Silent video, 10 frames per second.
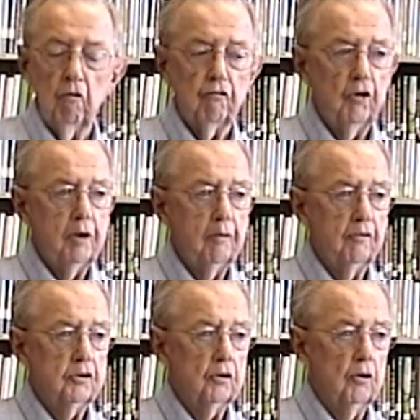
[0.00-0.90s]
frame of
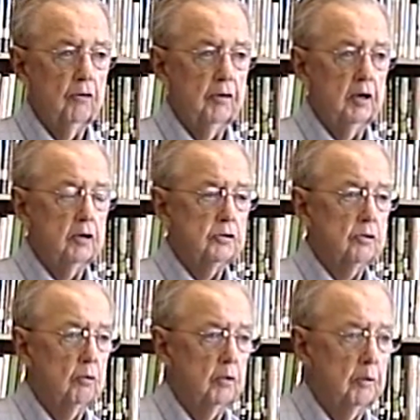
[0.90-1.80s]
a door over here,
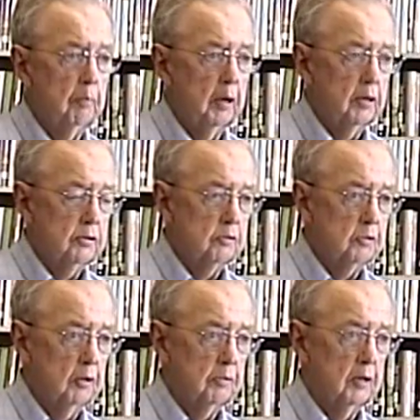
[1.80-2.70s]
so when the paratroop
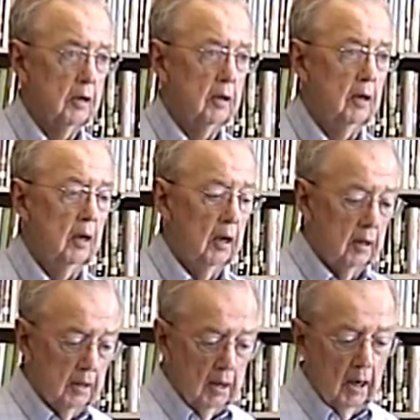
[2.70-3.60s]
jumped out,
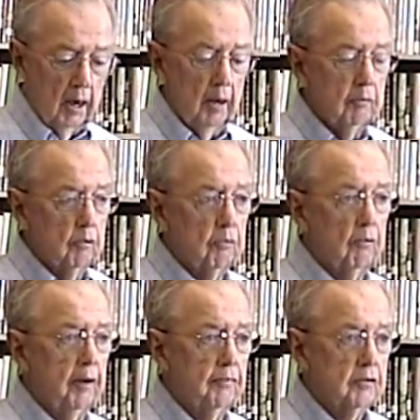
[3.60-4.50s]
armed with
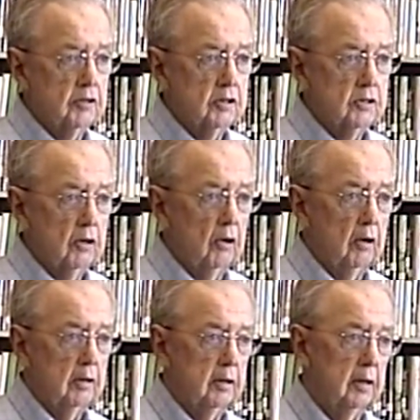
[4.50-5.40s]
rifles this
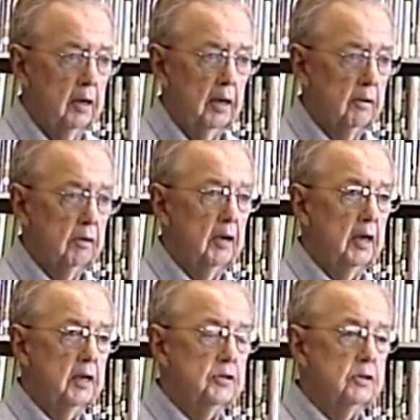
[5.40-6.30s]
long and
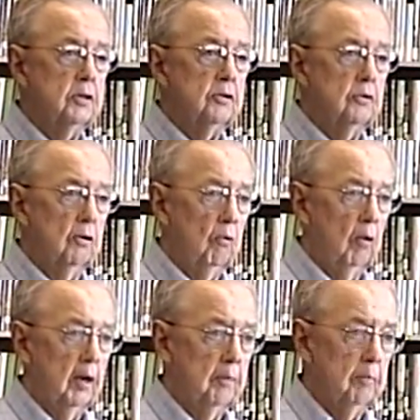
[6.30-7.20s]
grenades and you know
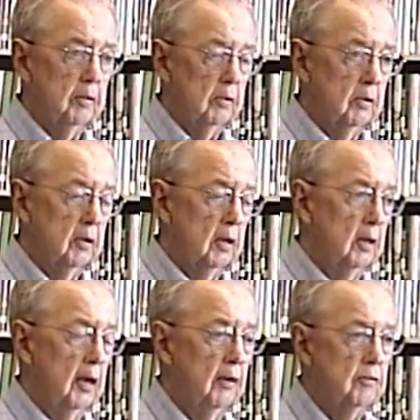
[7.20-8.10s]
what, but
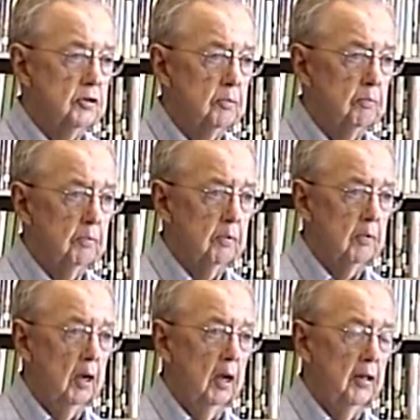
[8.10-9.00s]
the average
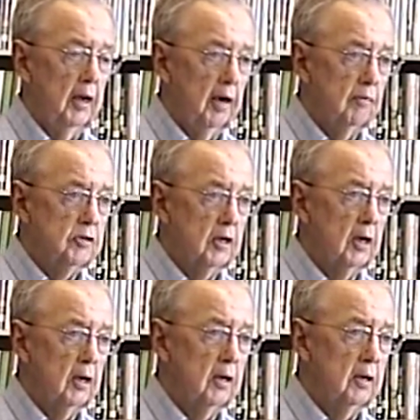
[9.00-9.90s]

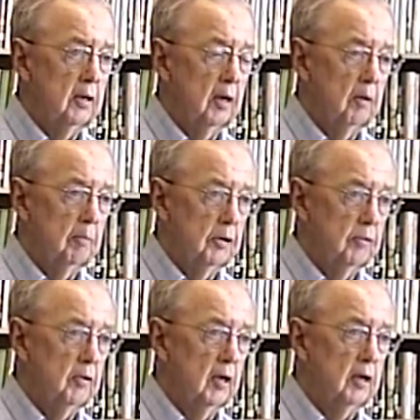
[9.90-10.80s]
carried
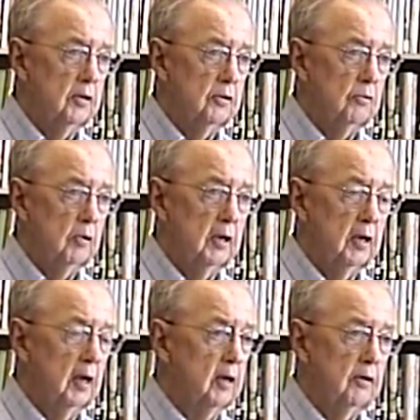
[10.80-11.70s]
between 120
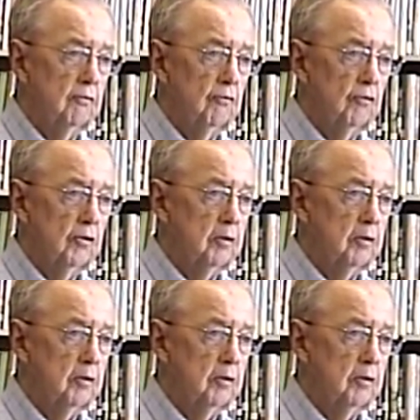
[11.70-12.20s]
and 140